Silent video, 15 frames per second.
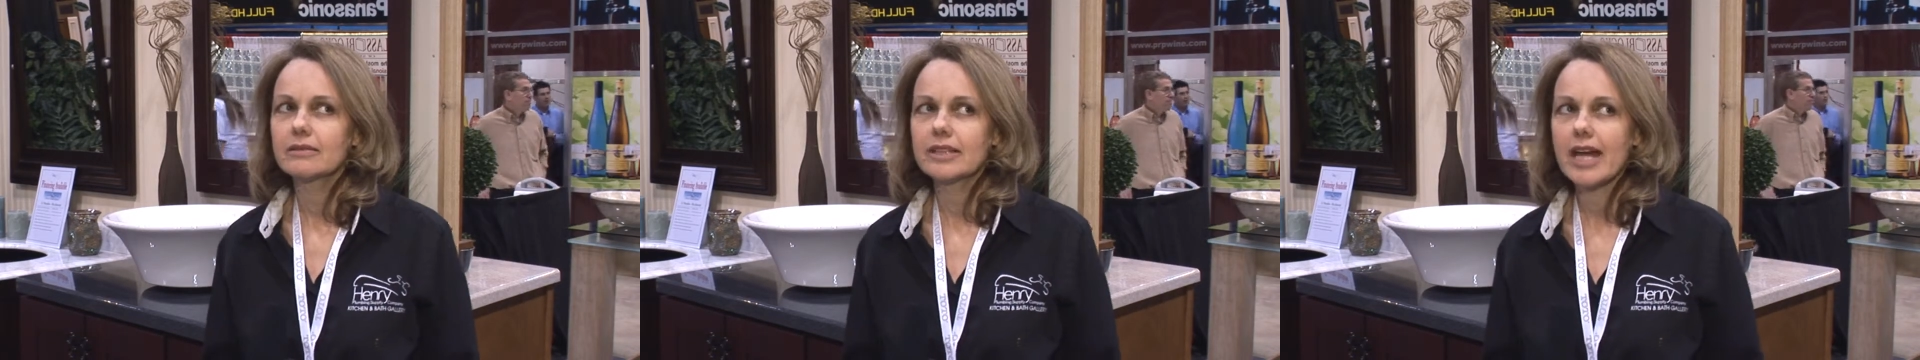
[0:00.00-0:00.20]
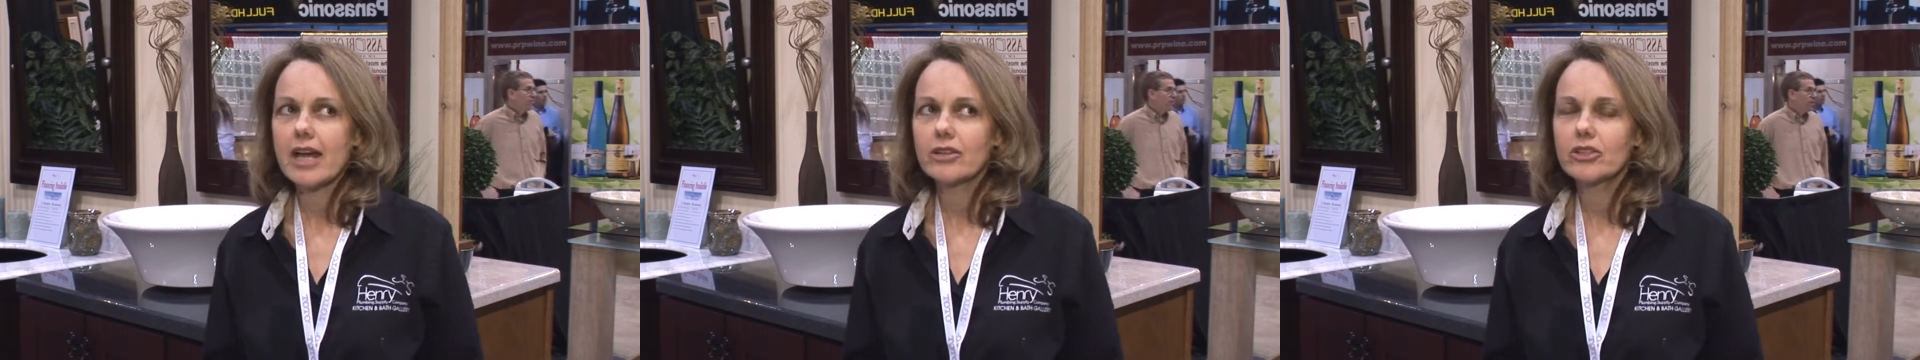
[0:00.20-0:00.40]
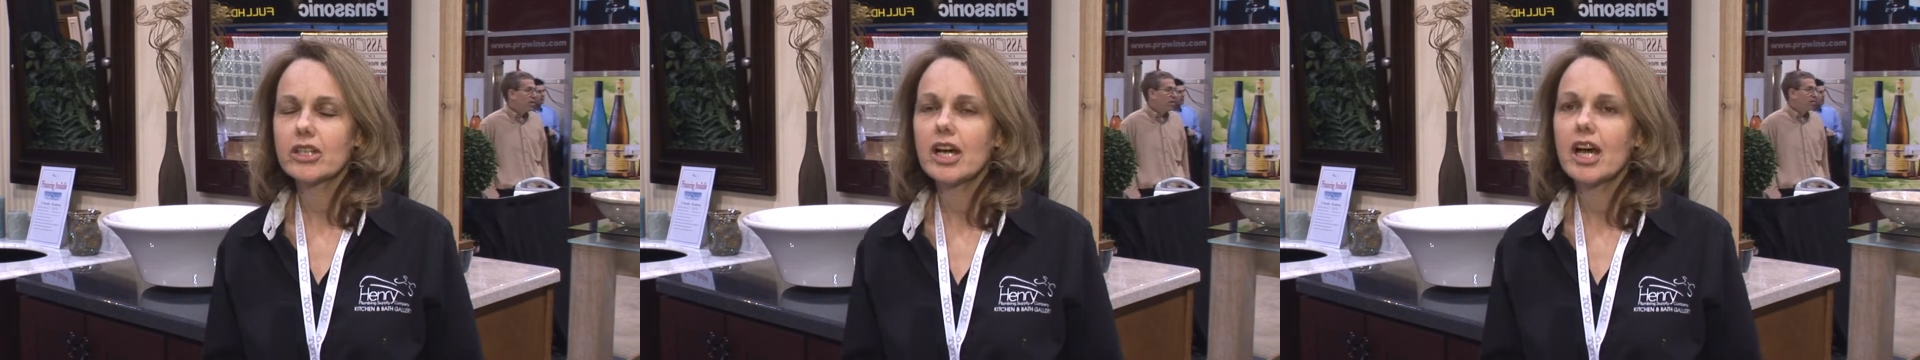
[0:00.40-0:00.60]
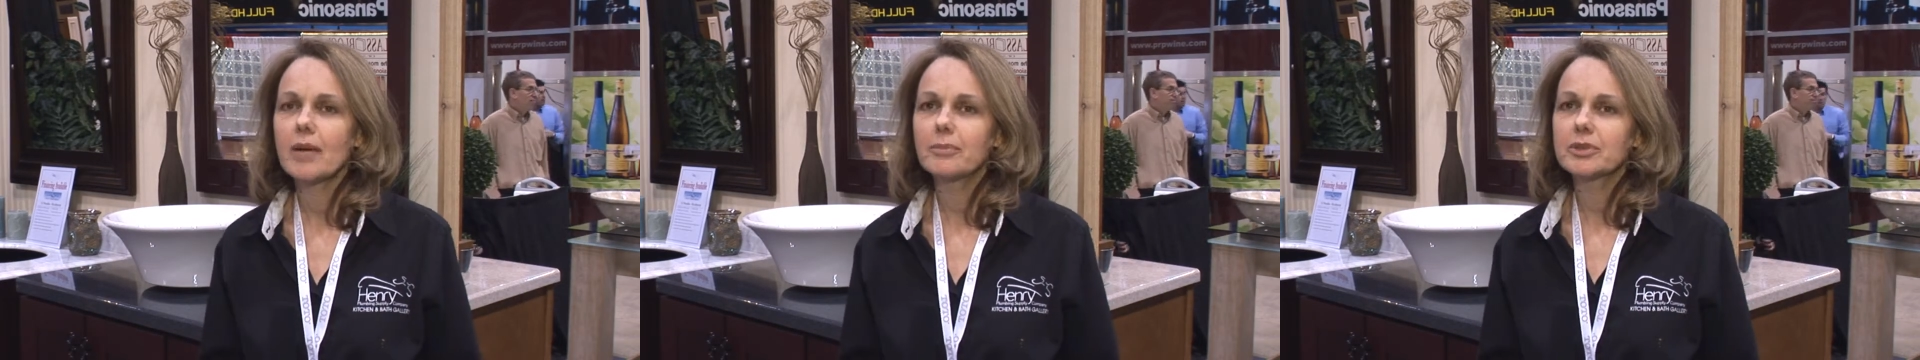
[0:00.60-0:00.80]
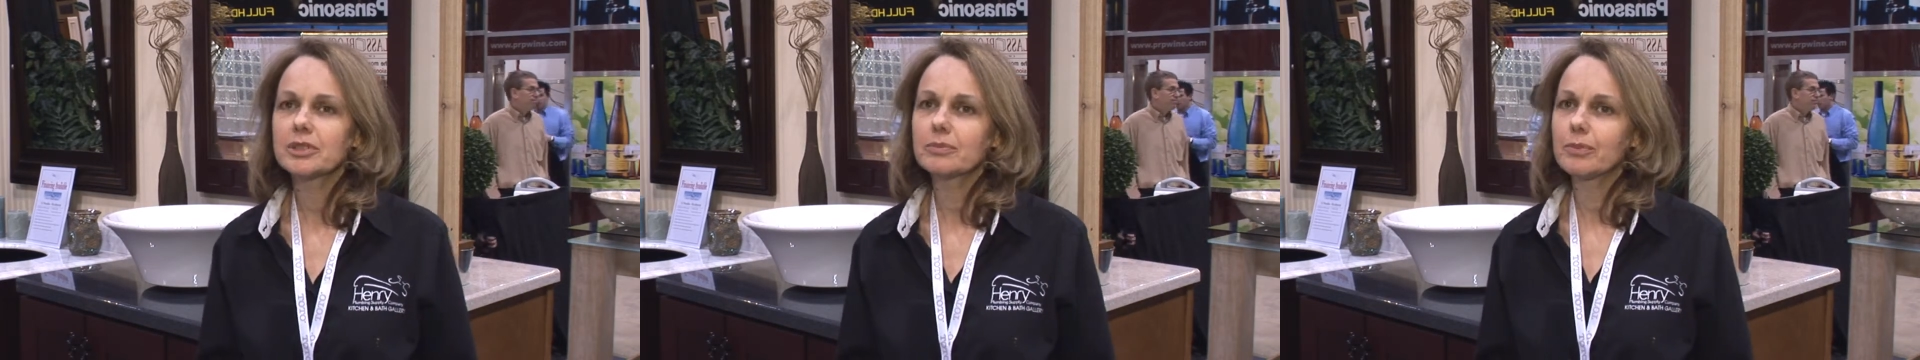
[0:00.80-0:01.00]

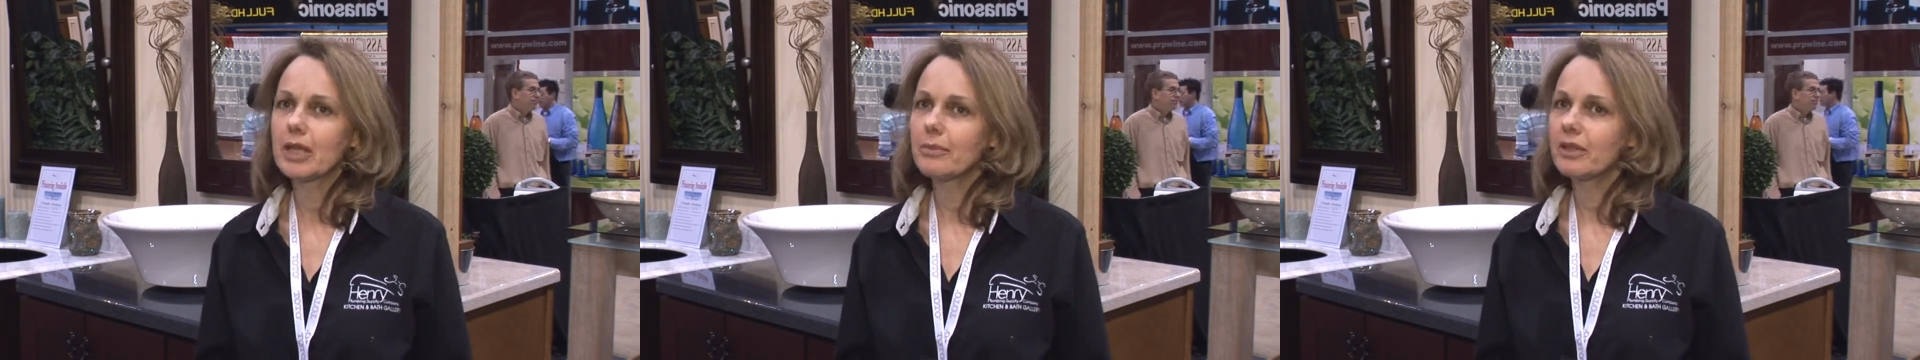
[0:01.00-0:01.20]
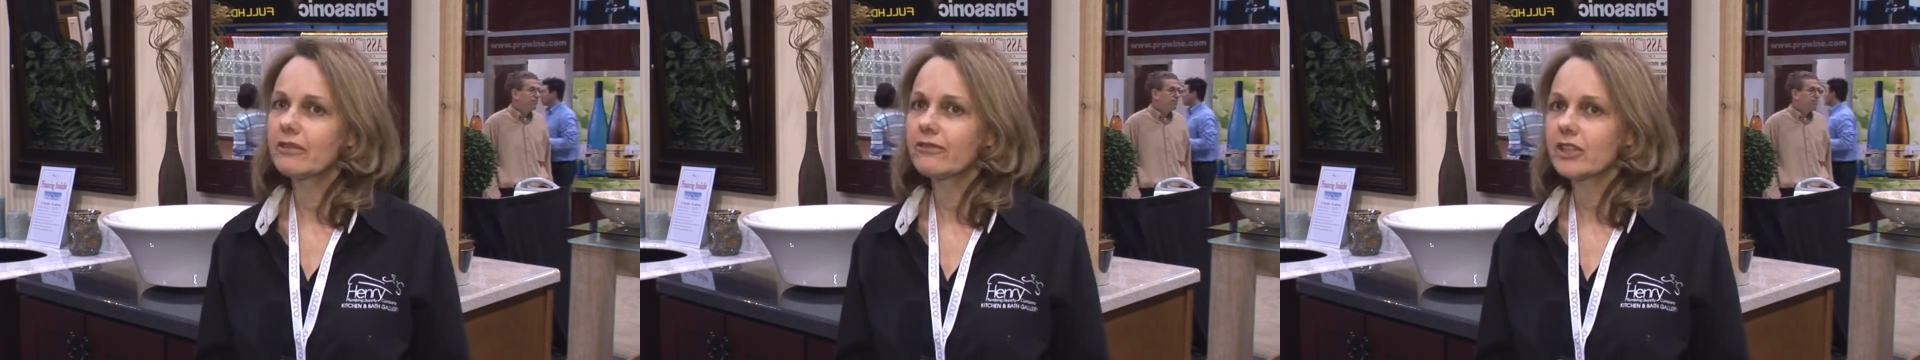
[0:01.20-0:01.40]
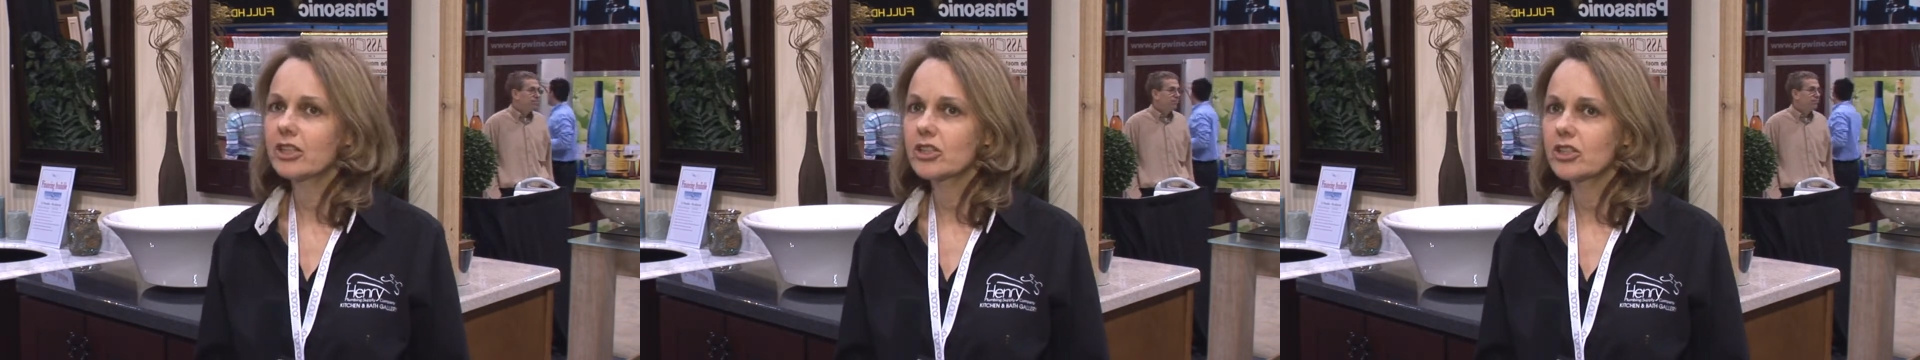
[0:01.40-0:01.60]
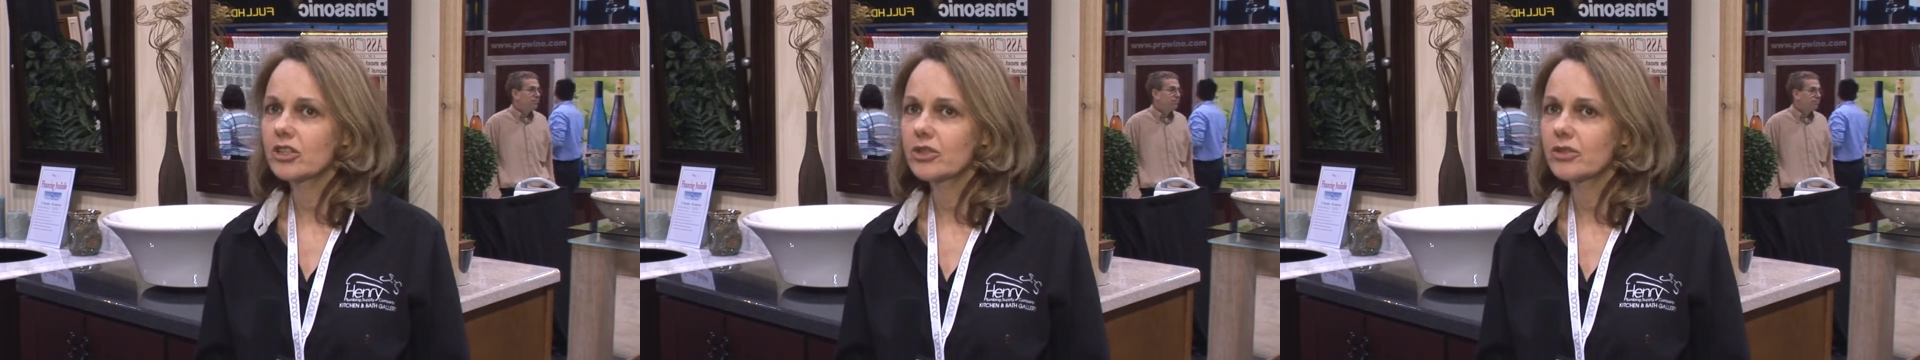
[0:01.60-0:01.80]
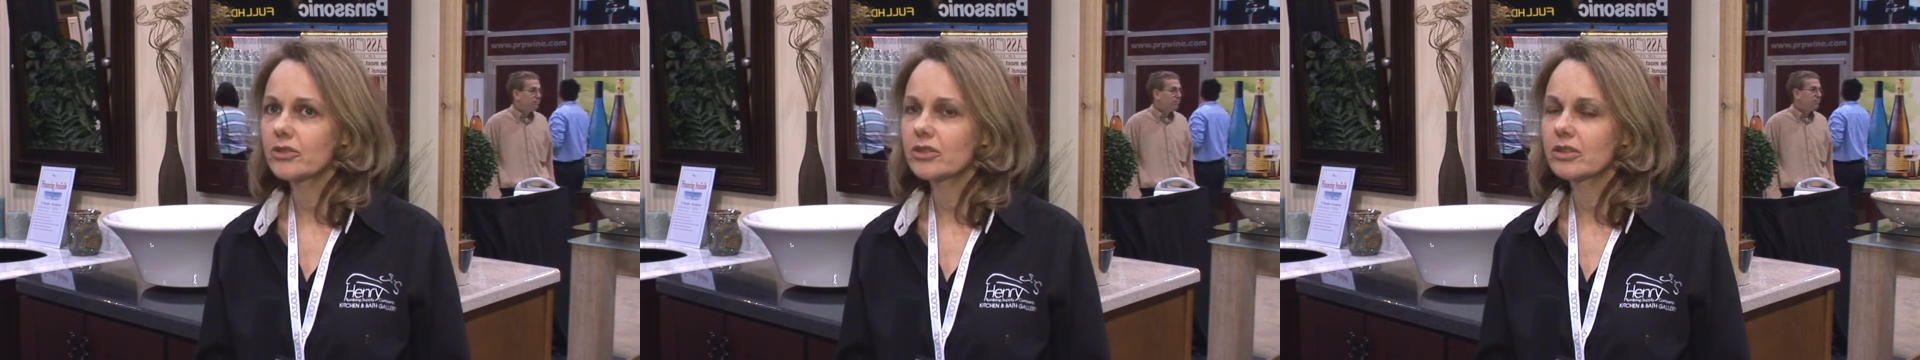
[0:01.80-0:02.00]
countertops, plumbing
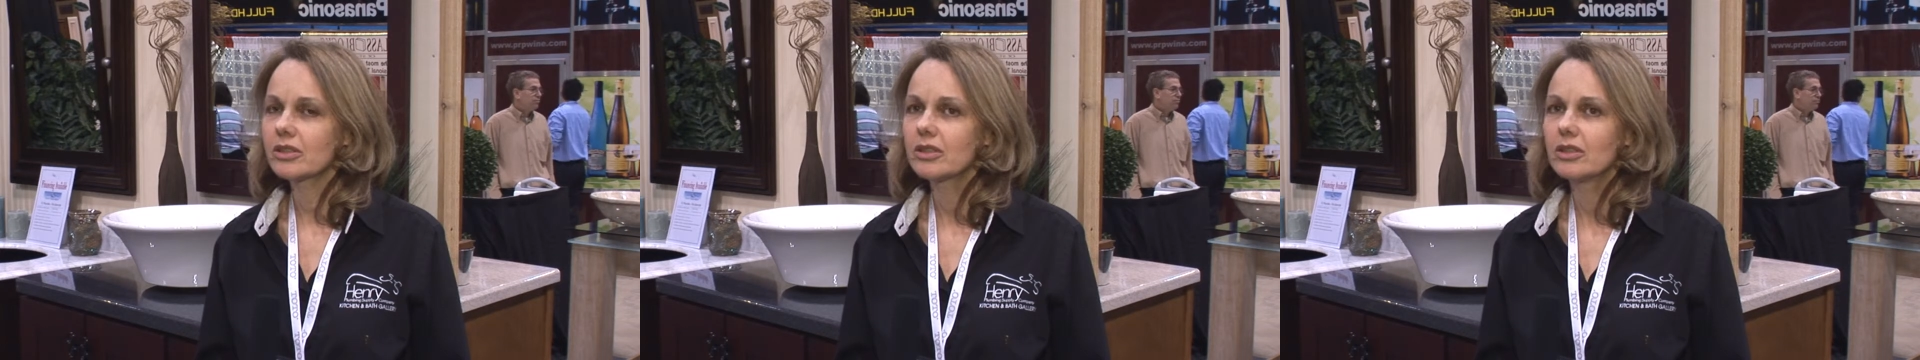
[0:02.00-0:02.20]
fixtures,